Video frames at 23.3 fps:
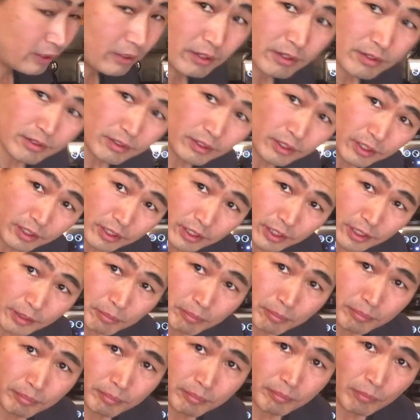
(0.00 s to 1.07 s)
doesn't
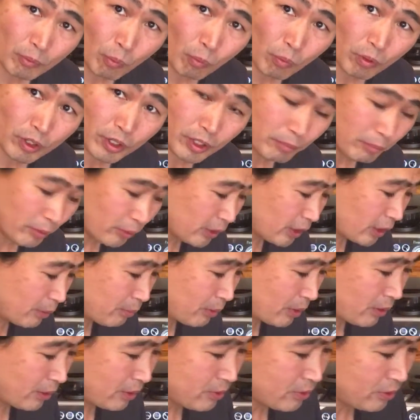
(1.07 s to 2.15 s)
keep warm, okay?
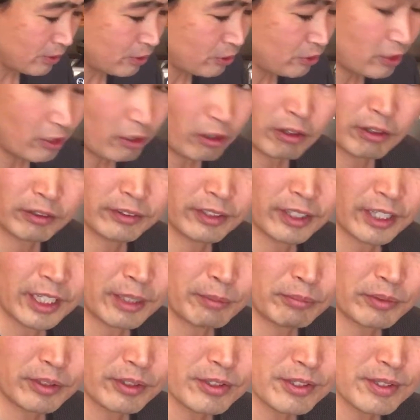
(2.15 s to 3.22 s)
Because you see all the
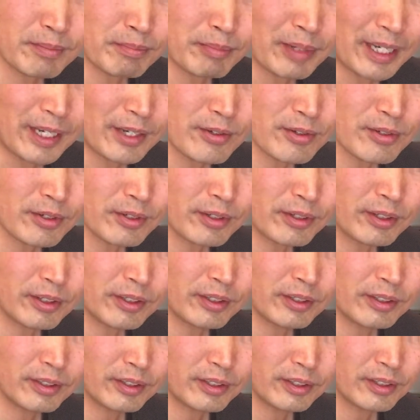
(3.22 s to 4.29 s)
empty space.
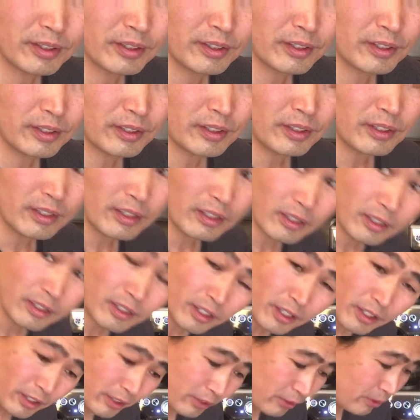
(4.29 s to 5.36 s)

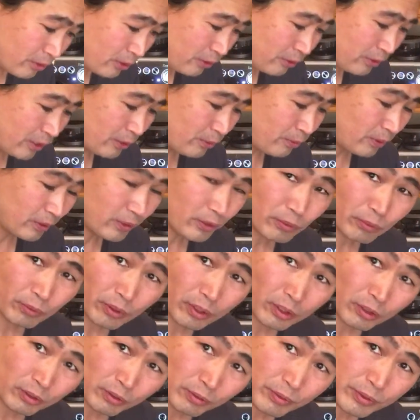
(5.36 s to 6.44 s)
You're going to
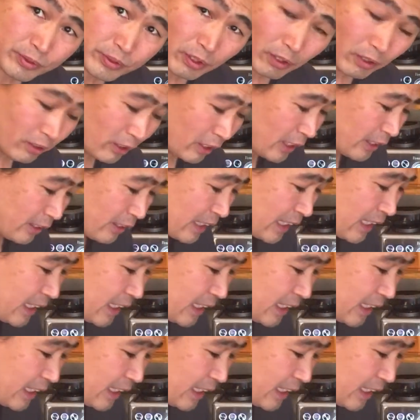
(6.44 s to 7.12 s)
lose a lot of